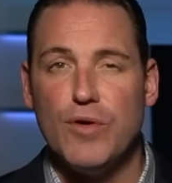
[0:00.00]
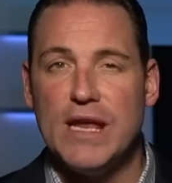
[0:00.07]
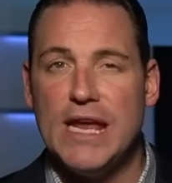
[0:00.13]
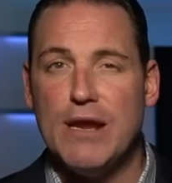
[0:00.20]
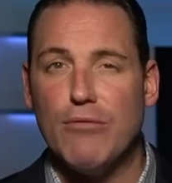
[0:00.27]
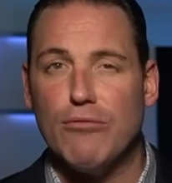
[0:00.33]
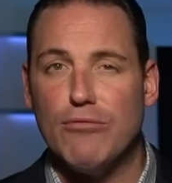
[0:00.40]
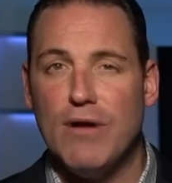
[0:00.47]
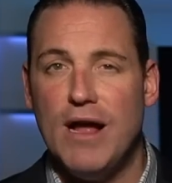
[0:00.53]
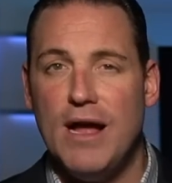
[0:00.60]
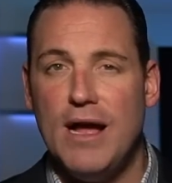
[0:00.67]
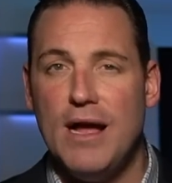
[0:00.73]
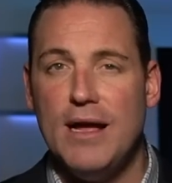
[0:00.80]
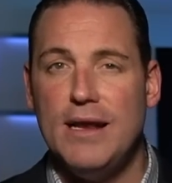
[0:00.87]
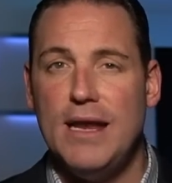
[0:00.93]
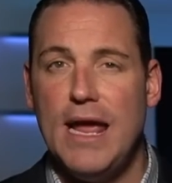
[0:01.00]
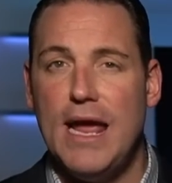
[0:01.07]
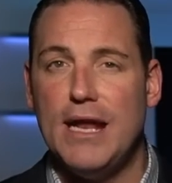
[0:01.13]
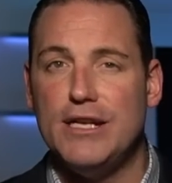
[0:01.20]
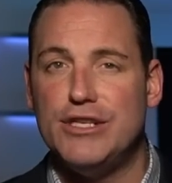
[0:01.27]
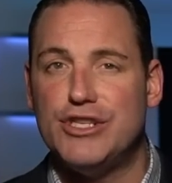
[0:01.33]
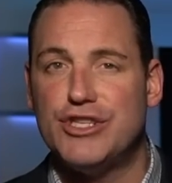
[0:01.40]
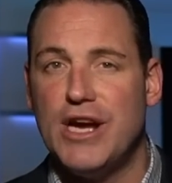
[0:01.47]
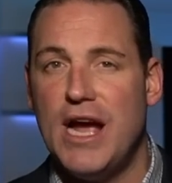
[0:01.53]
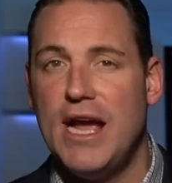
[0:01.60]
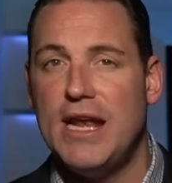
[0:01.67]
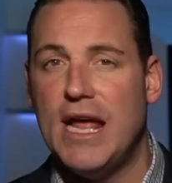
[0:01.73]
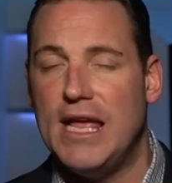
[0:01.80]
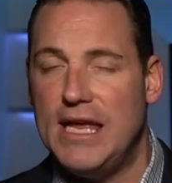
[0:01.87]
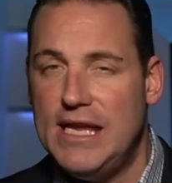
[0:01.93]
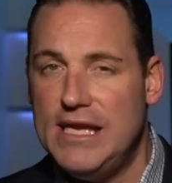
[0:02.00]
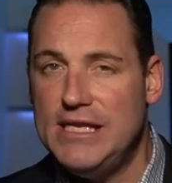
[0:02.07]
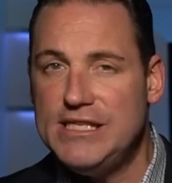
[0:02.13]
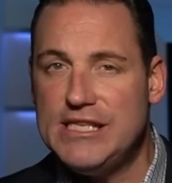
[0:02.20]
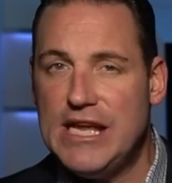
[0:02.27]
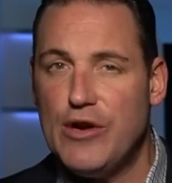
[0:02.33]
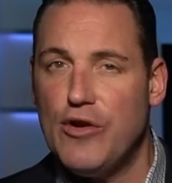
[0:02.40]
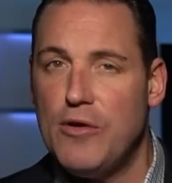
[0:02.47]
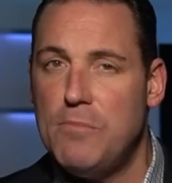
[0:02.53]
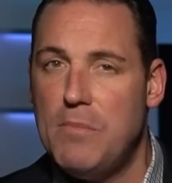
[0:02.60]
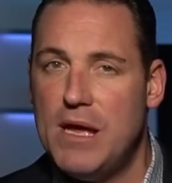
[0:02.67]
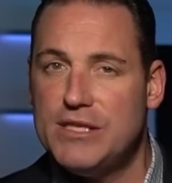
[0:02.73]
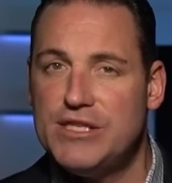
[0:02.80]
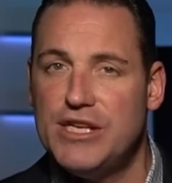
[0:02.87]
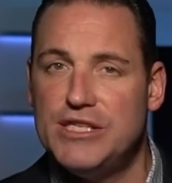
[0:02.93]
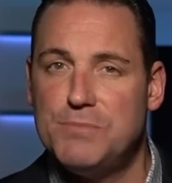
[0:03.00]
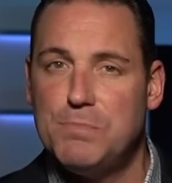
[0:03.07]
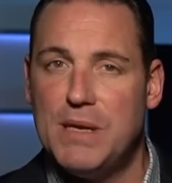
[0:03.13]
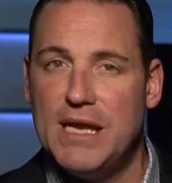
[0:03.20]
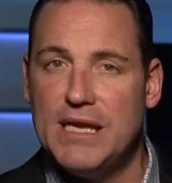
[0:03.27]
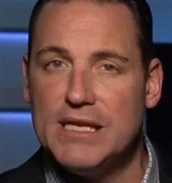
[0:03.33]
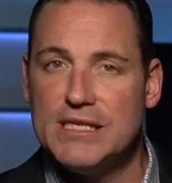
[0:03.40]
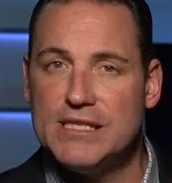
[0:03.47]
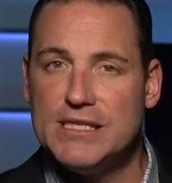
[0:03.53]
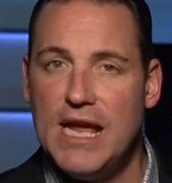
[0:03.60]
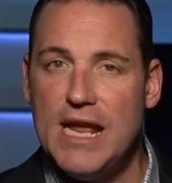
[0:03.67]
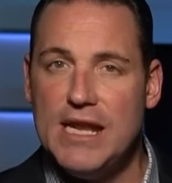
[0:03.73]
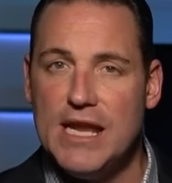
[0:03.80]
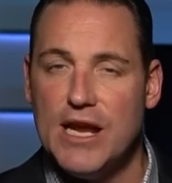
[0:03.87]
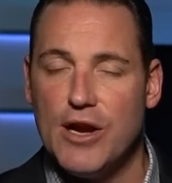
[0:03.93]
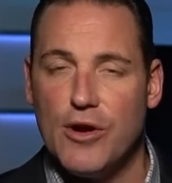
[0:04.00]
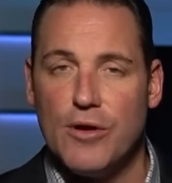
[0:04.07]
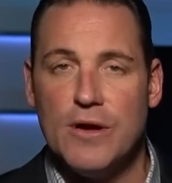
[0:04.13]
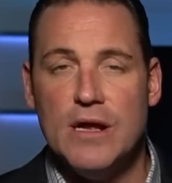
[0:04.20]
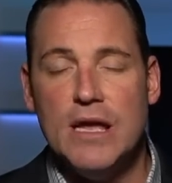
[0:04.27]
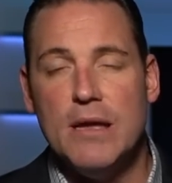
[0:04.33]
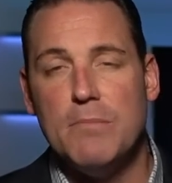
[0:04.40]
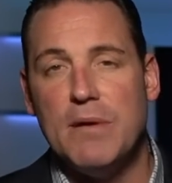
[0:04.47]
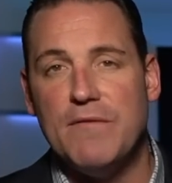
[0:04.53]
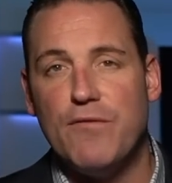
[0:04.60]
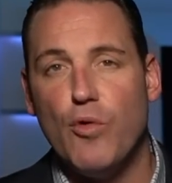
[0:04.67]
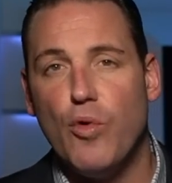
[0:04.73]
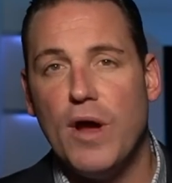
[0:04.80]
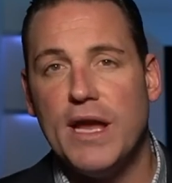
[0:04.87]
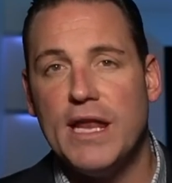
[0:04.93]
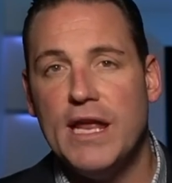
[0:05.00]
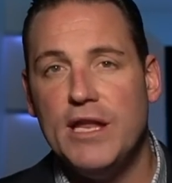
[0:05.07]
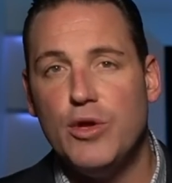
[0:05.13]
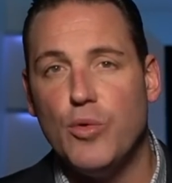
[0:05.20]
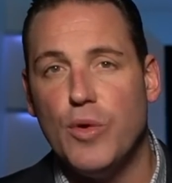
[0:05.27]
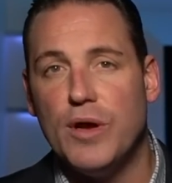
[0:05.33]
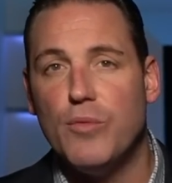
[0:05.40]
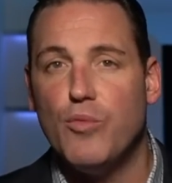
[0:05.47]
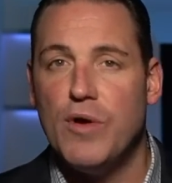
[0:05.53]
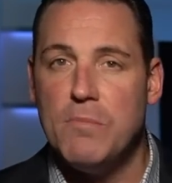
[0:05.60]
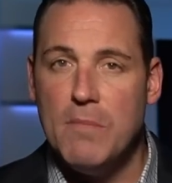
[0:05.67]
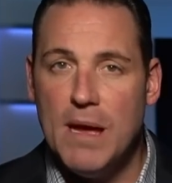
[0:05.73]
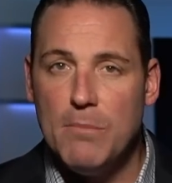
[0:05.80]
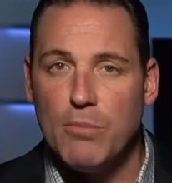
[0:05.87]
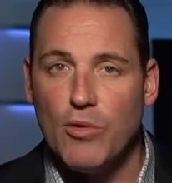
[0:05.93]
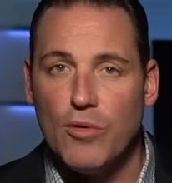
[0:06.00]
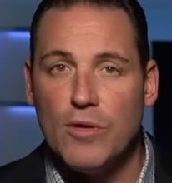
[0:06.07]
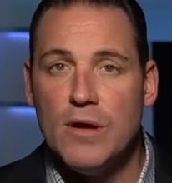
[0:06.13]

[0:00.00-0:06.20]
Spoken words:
Iran and China. Is there a message being sent here? Before I get into it, remember,